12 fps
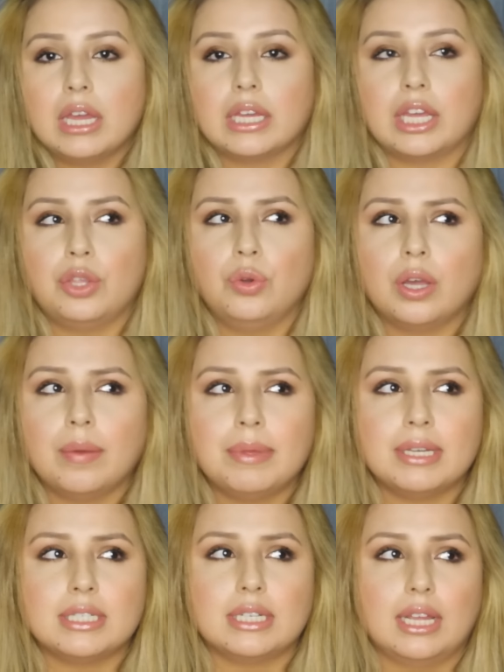can you come
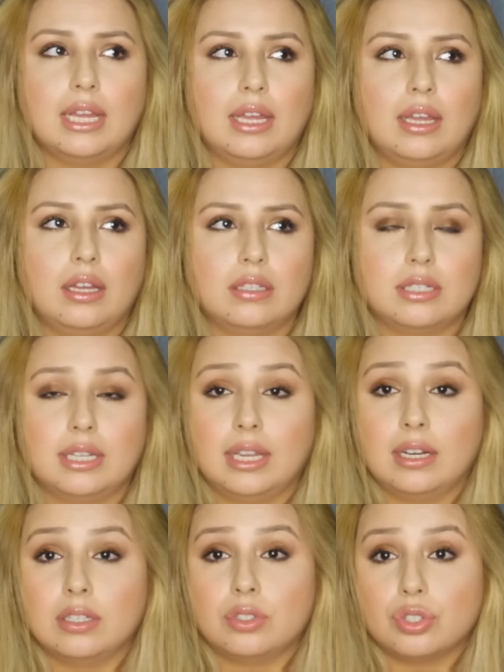in today
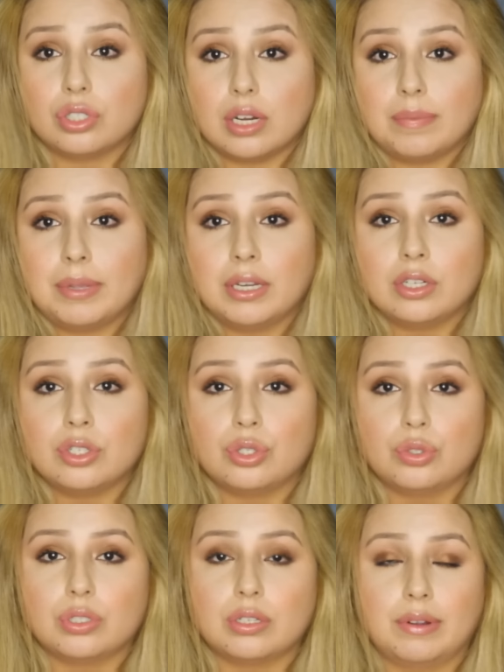to start being
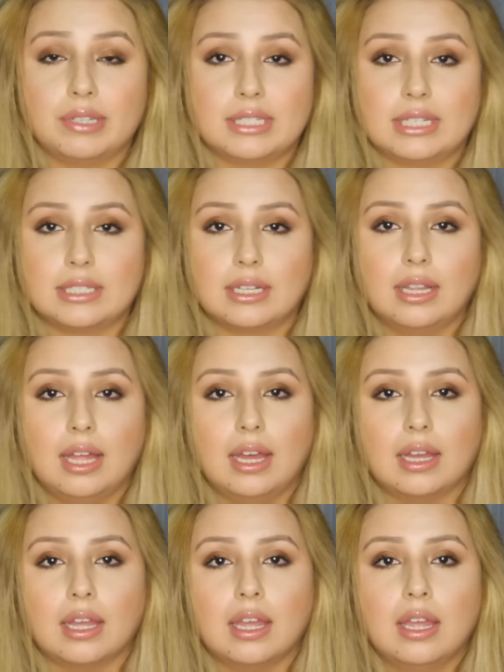induced around 6
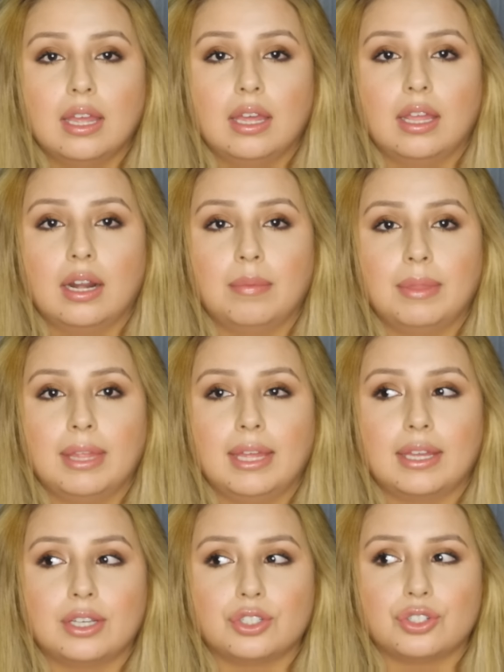o'clock? And I'm
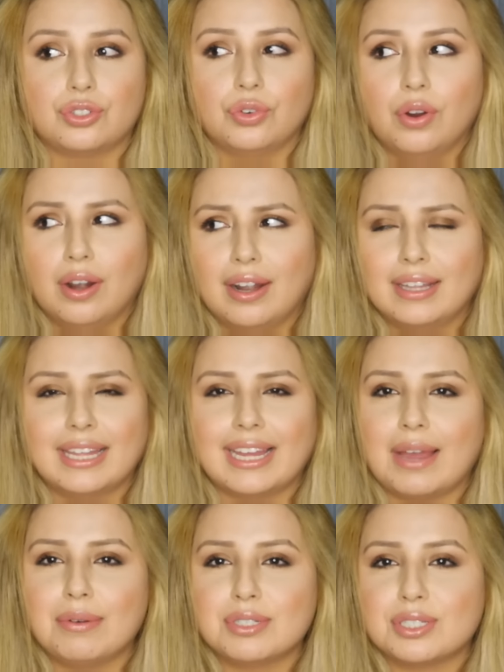like, sure. Like,
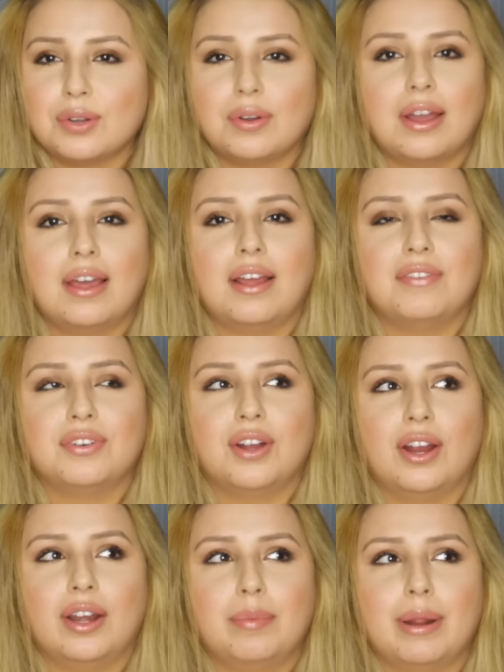I was so caught off
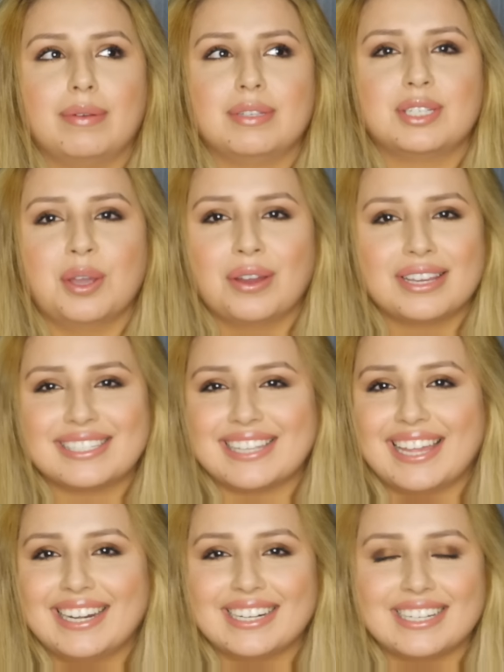guard, but I was so
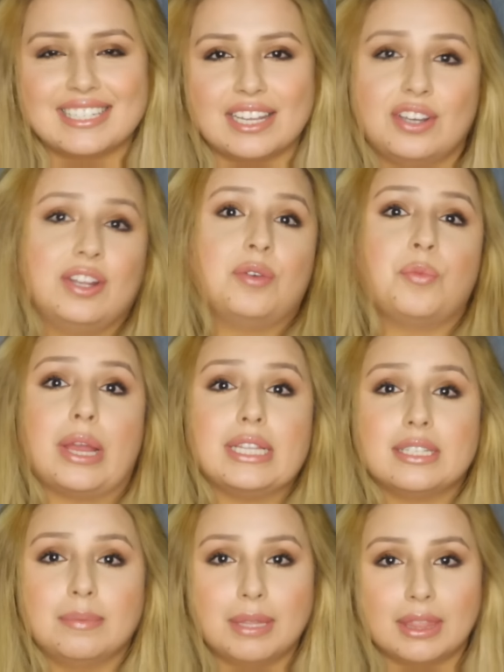excited because I couldn't wait
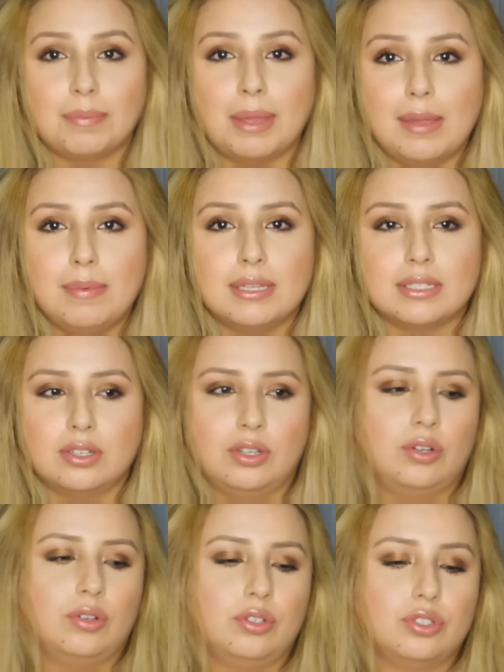to meet the baby. So, you
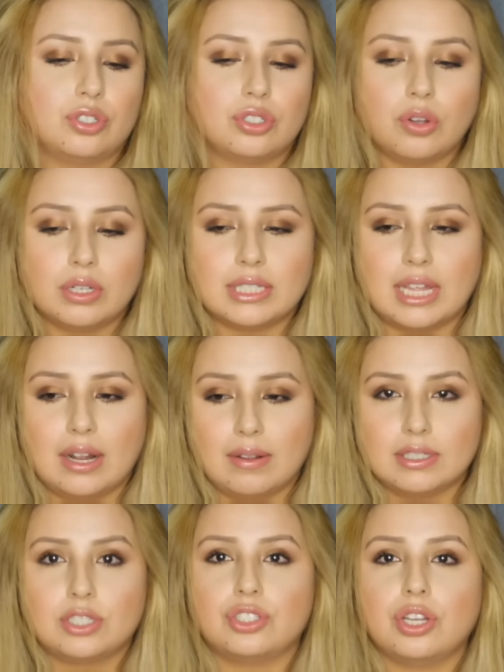know, you're just so excited. I
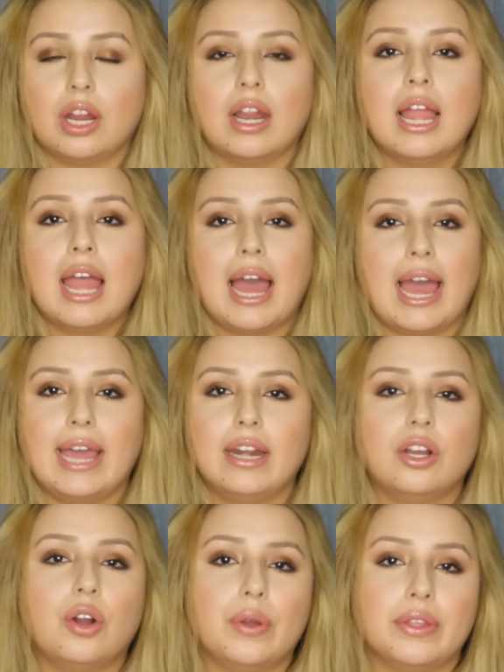was like, sure. I had
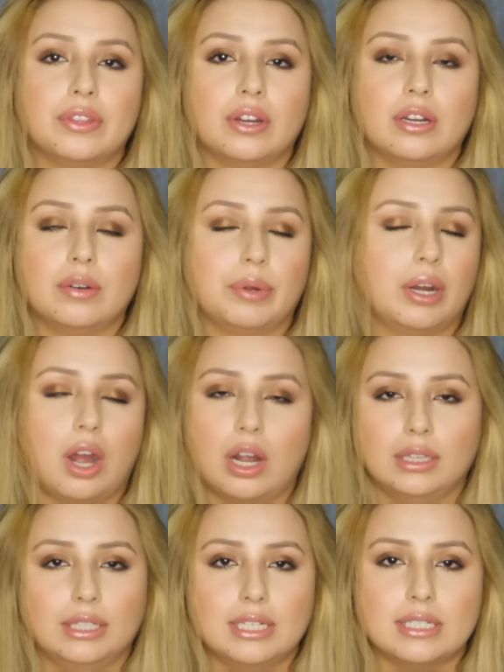to go in there
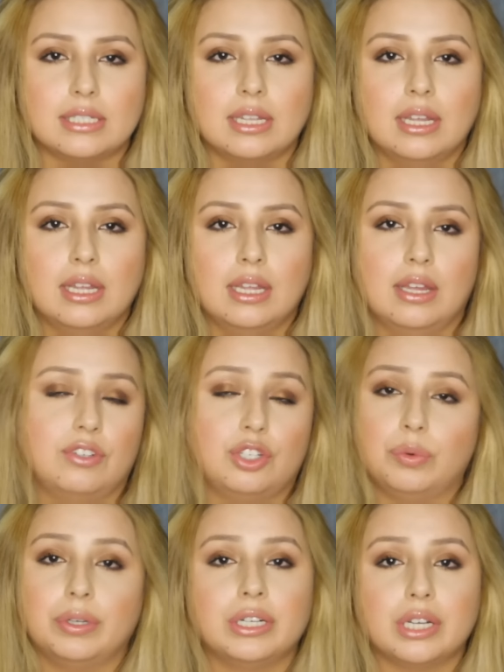regardless. If she
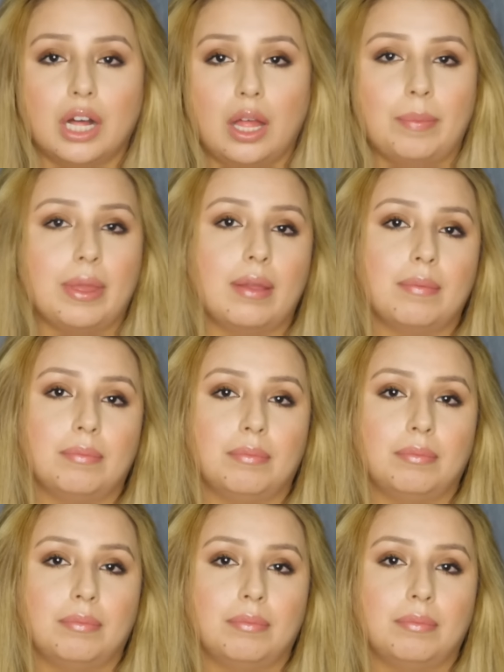wouldn't have called me,